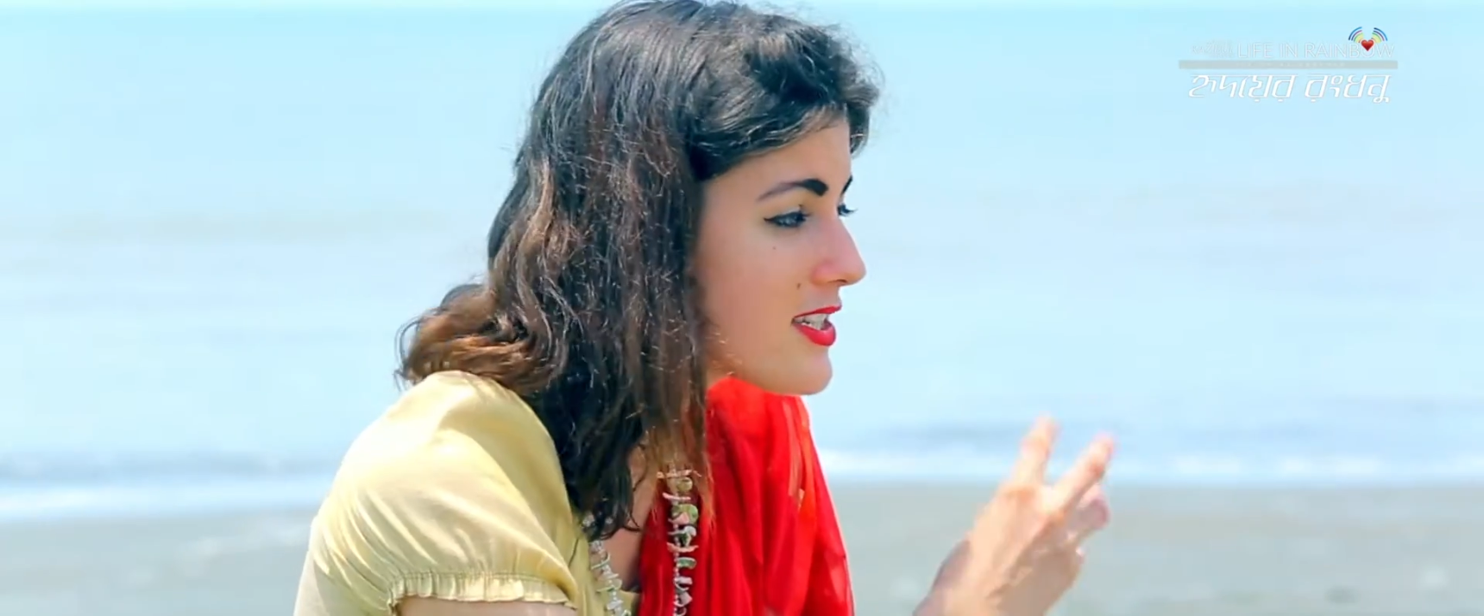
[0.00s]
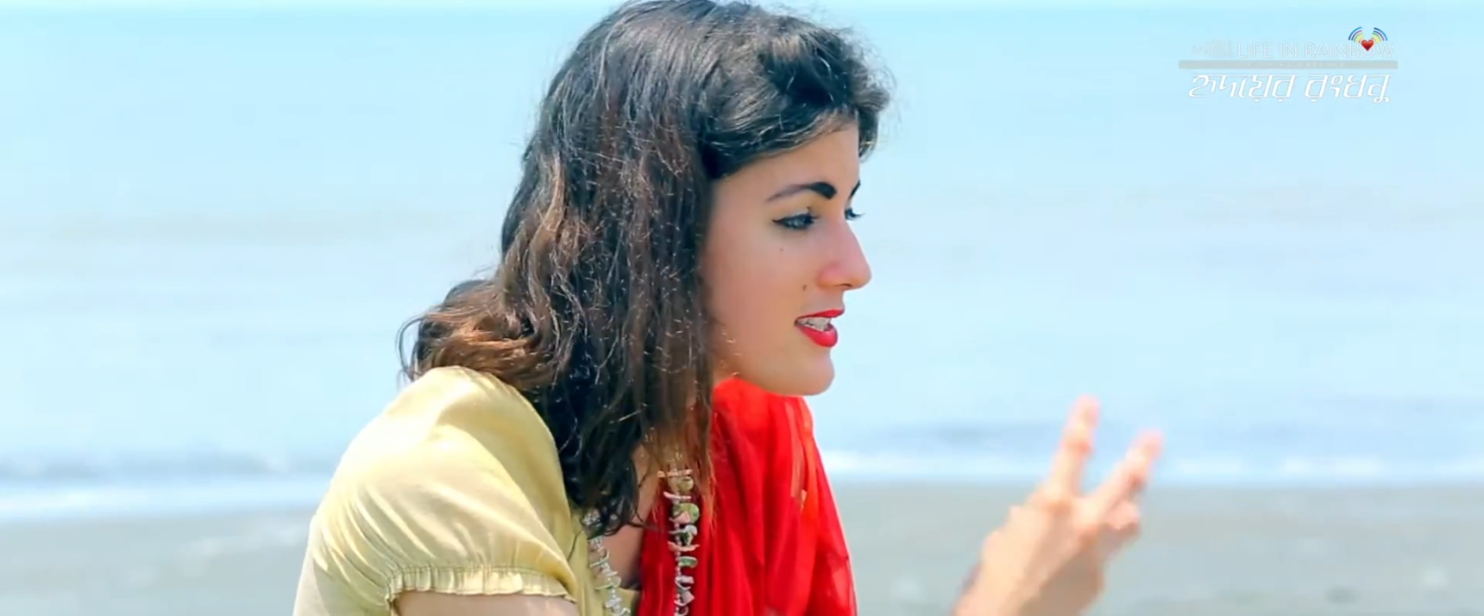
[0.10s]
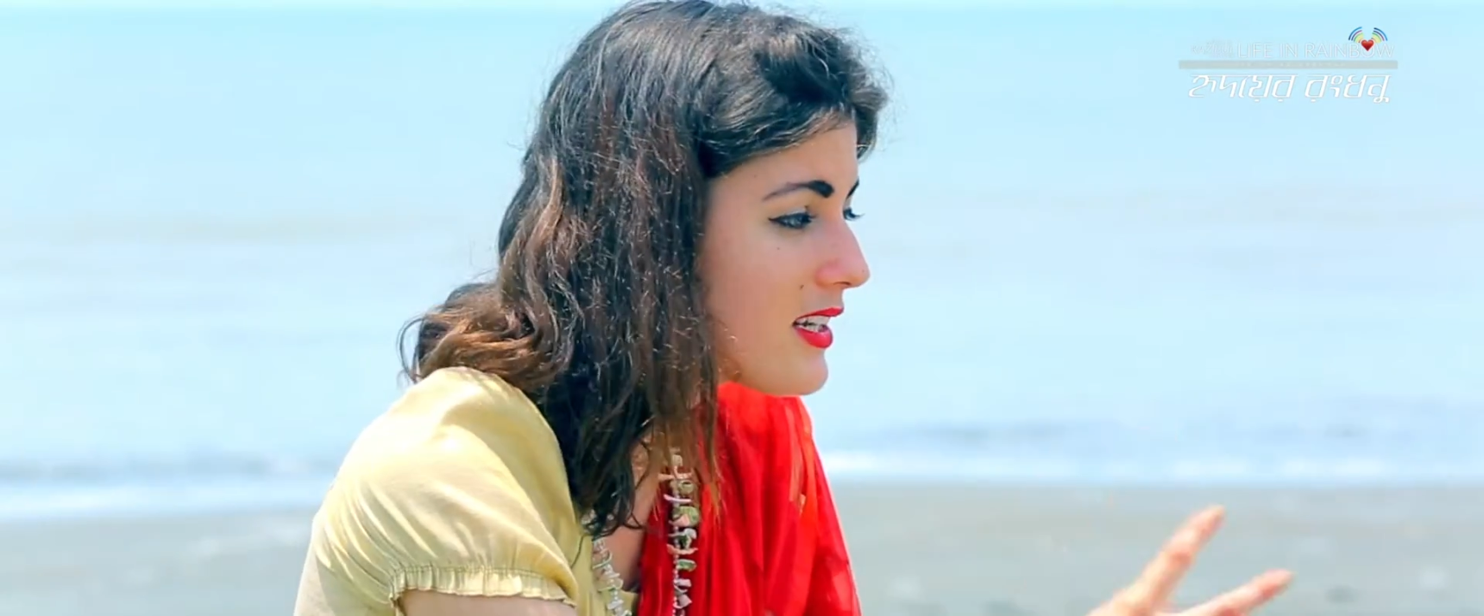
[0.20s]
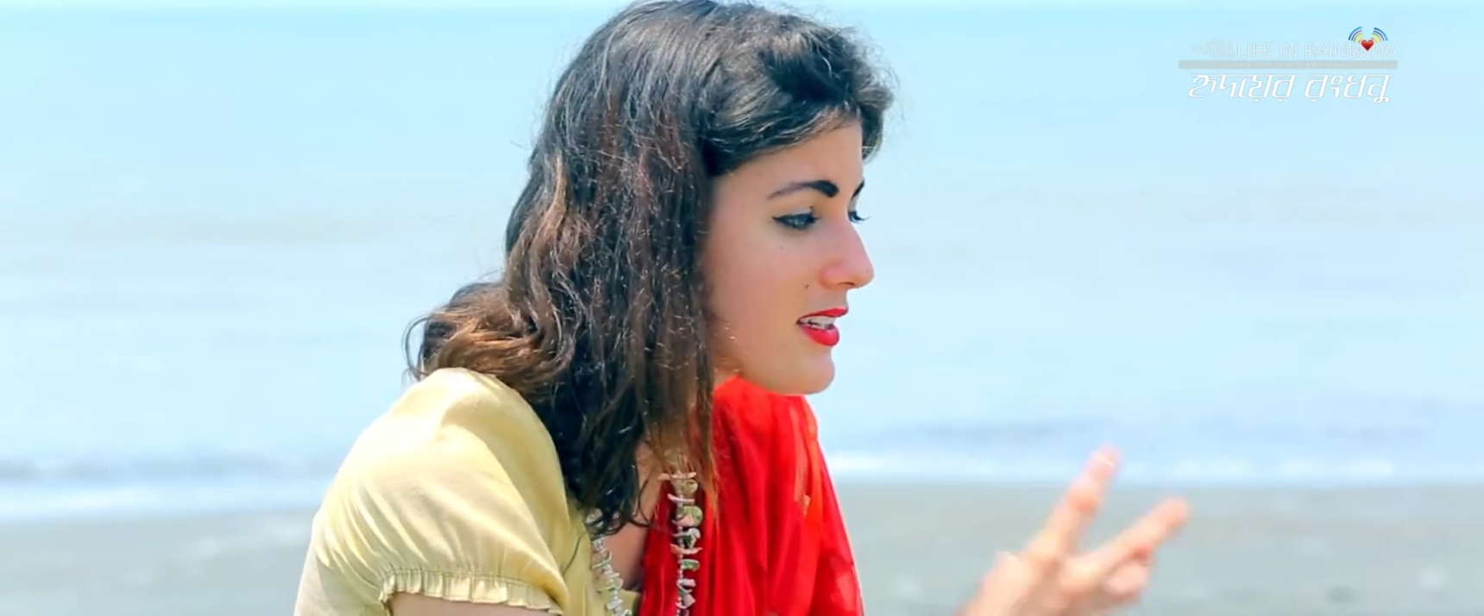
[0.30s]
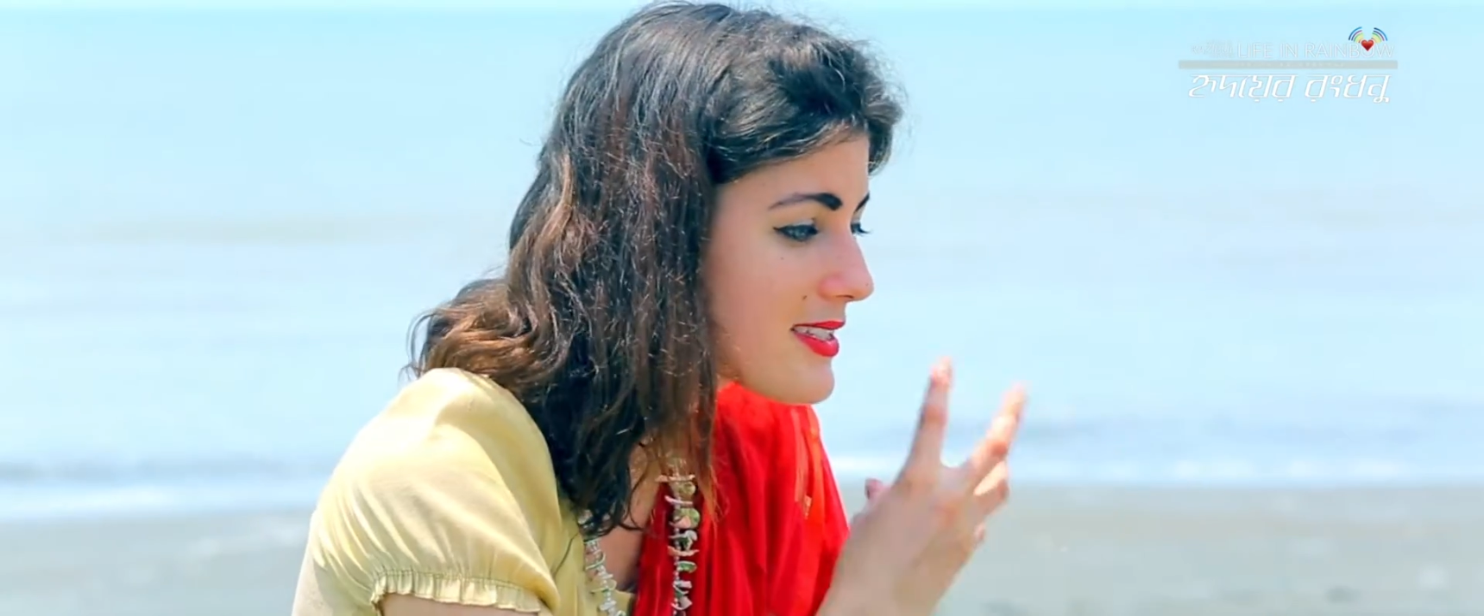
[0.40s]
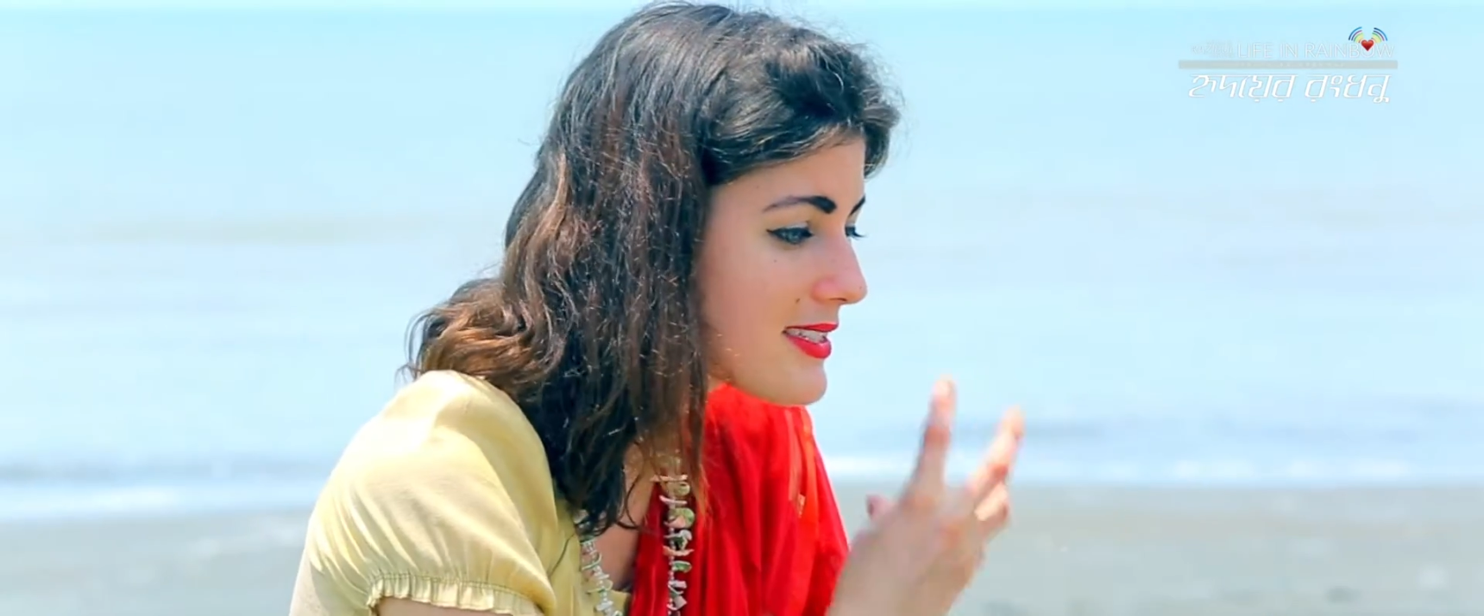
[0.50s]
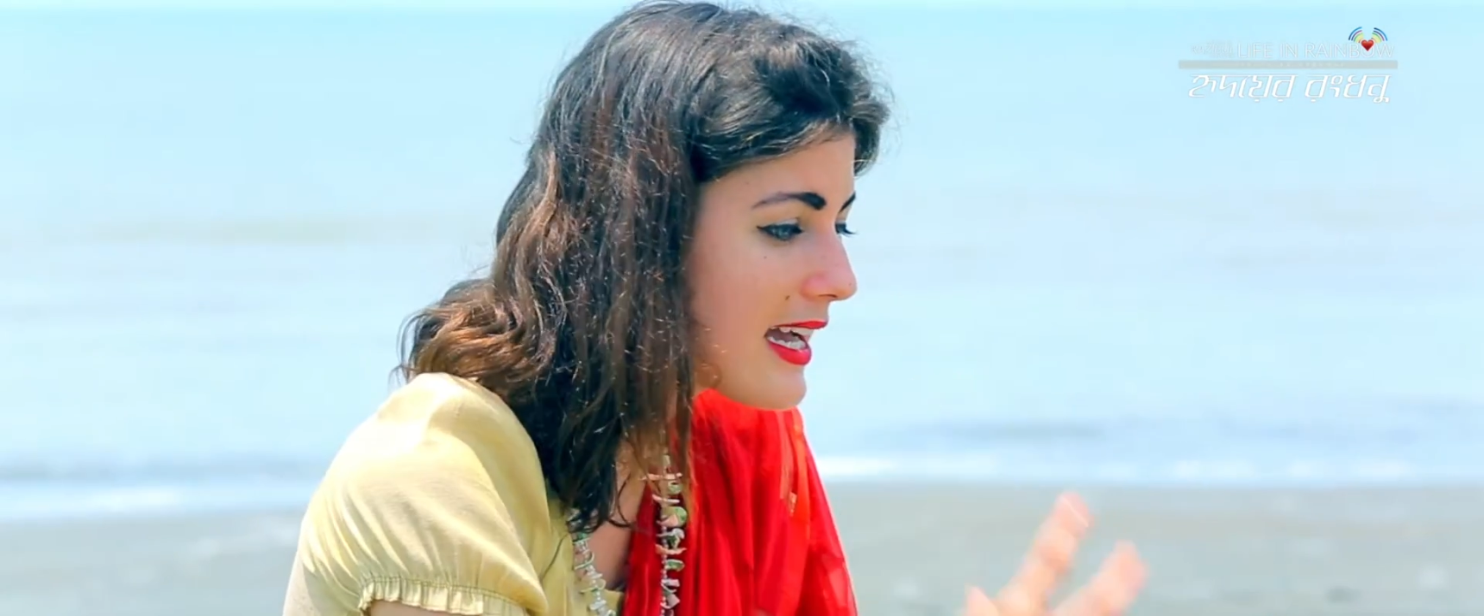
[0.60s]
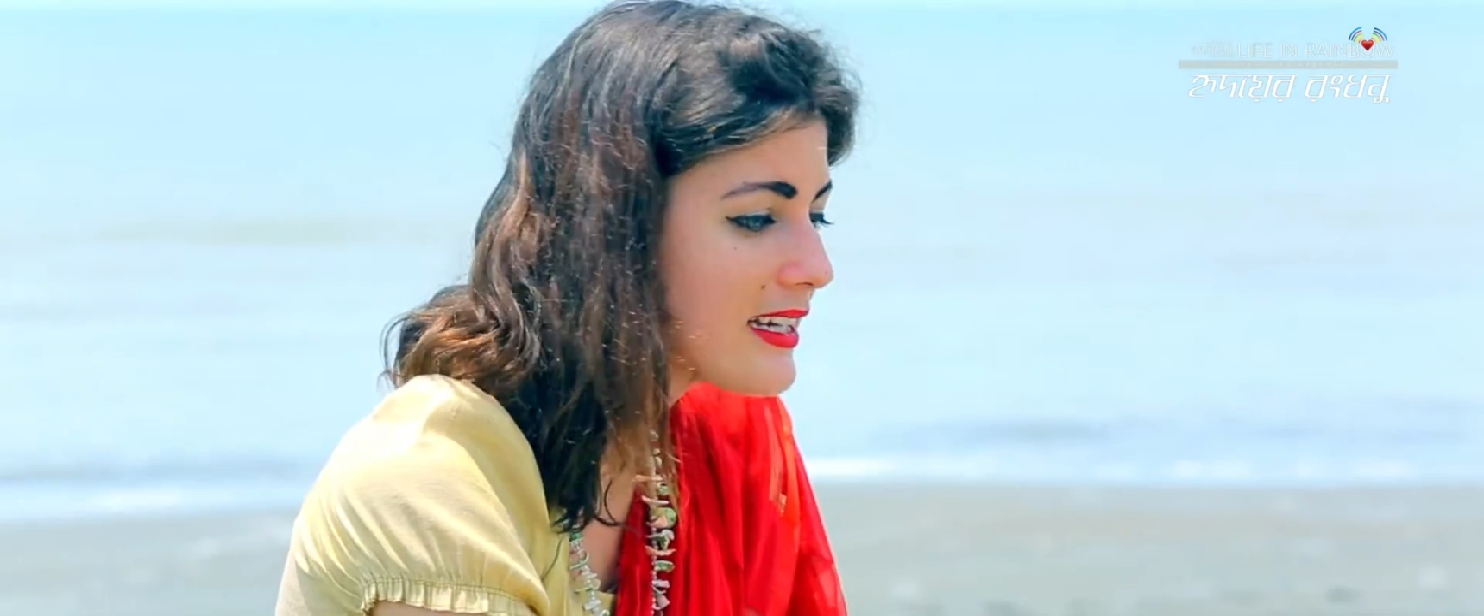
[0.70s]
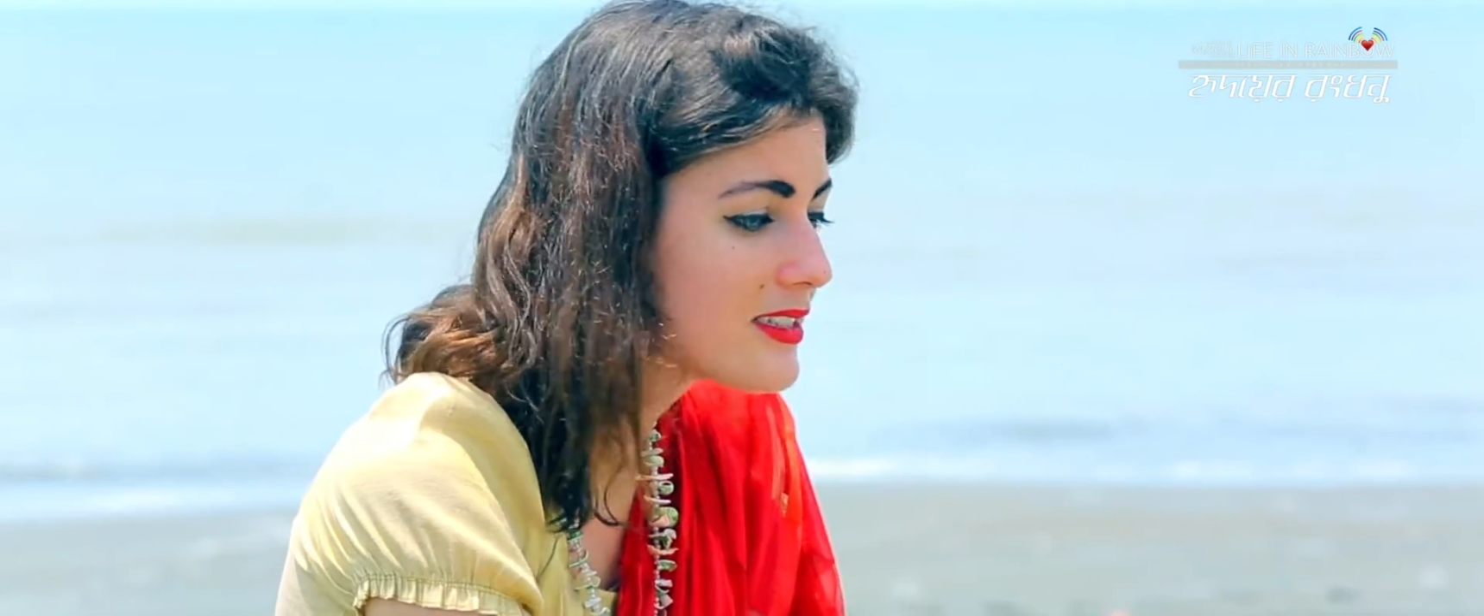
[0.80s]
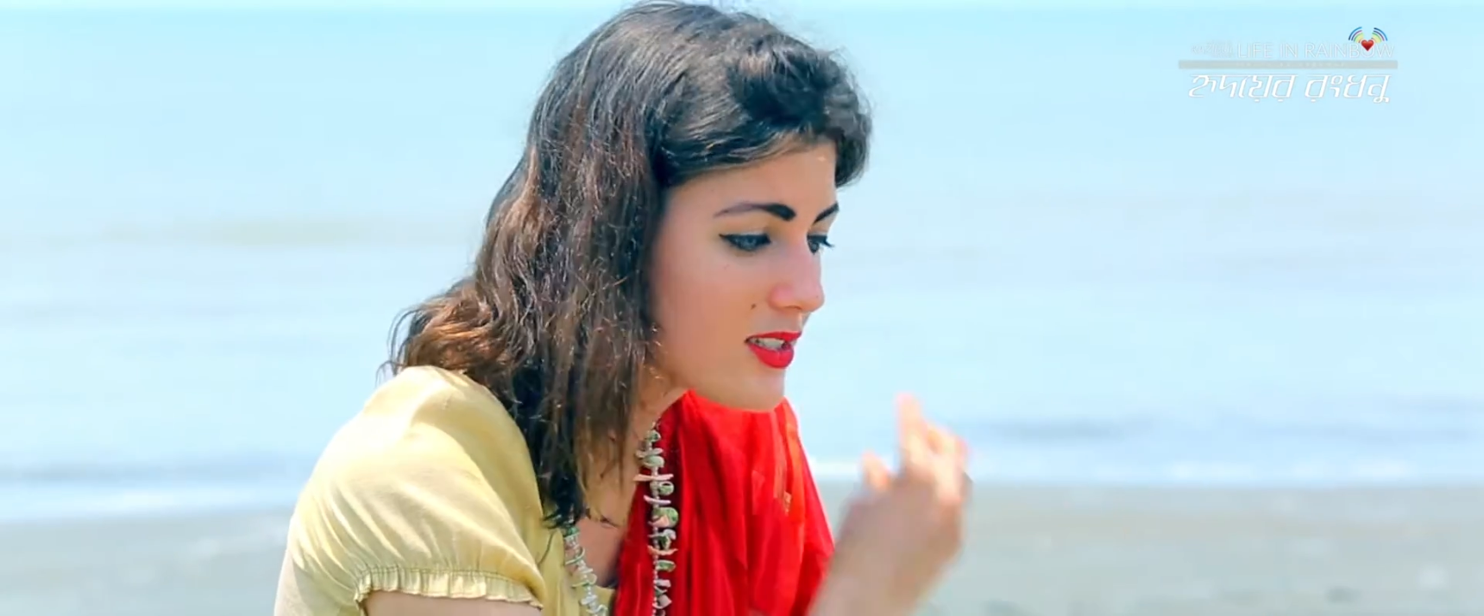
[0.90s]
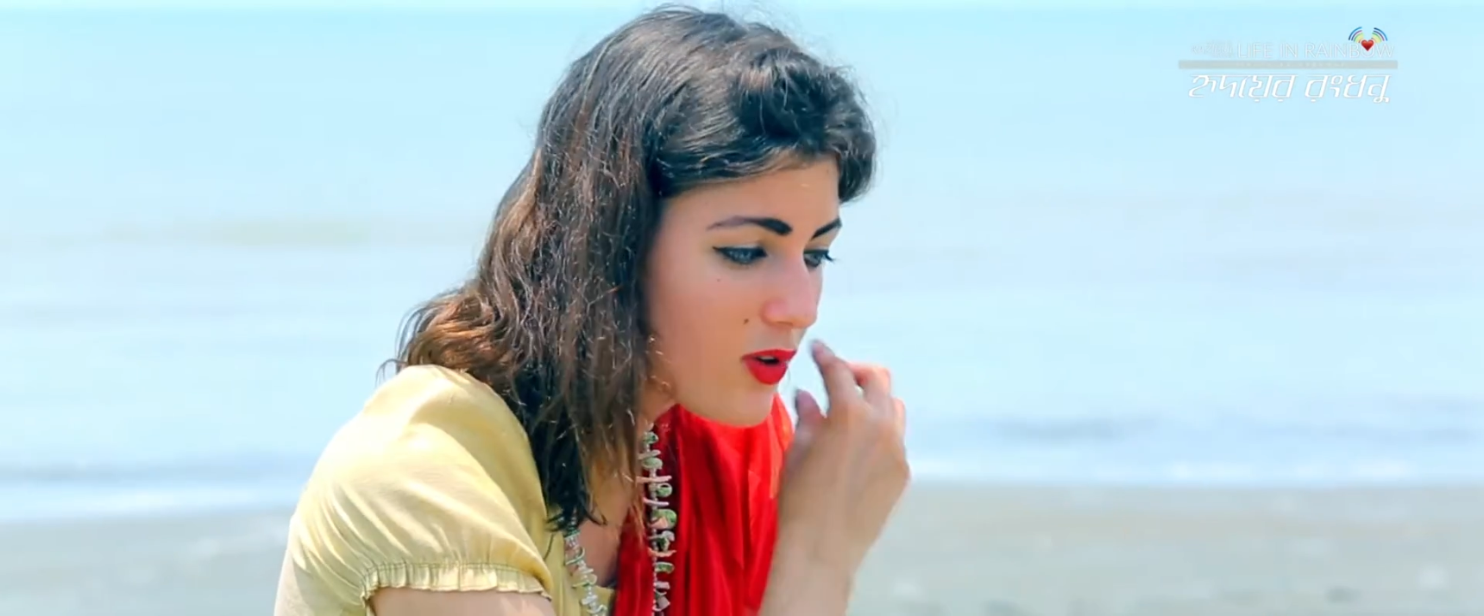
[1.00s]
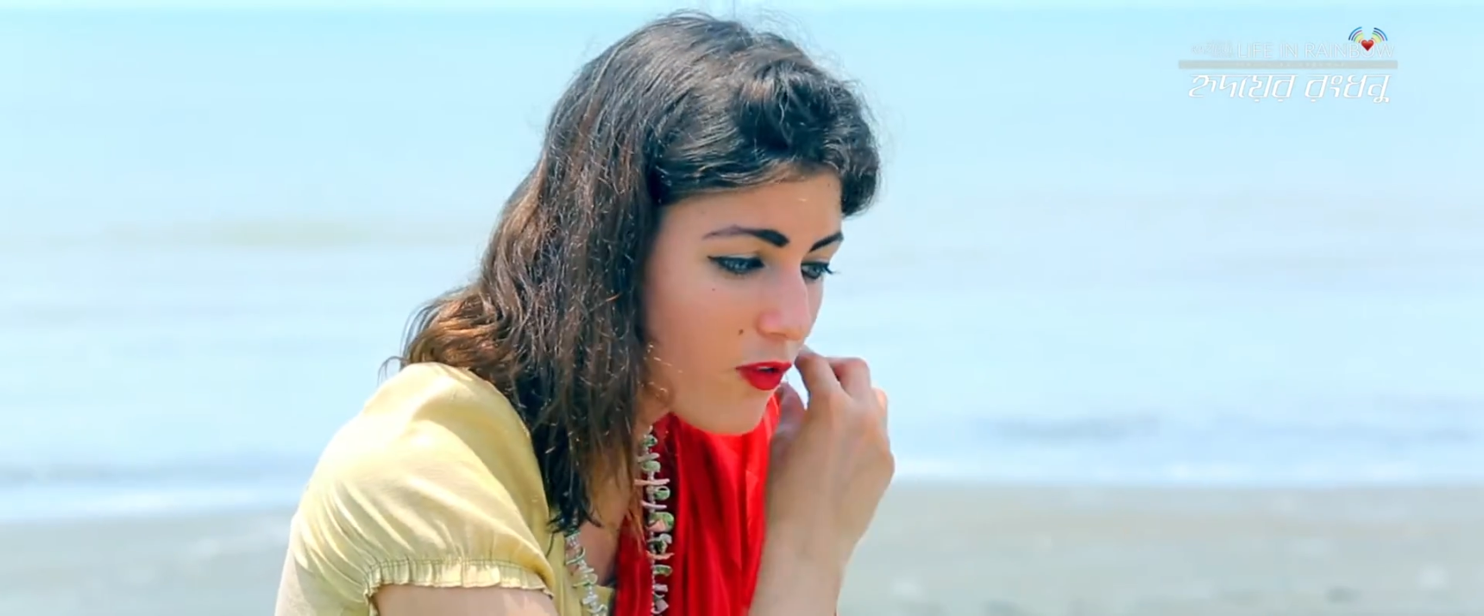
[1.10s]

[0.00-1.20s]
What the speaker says: single second